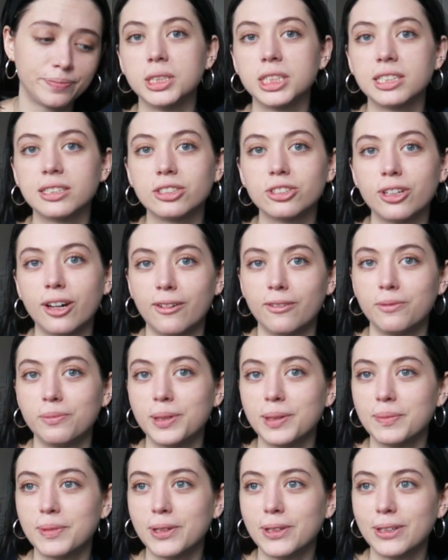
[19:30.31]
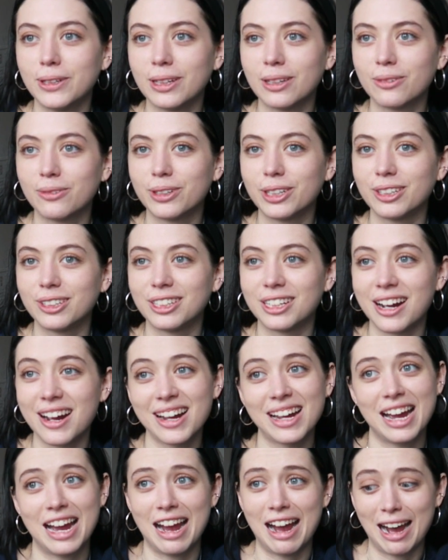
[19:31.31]
because a lot of people were
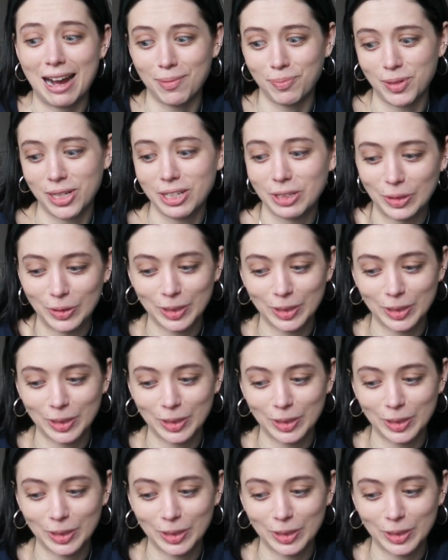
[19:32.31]
not happy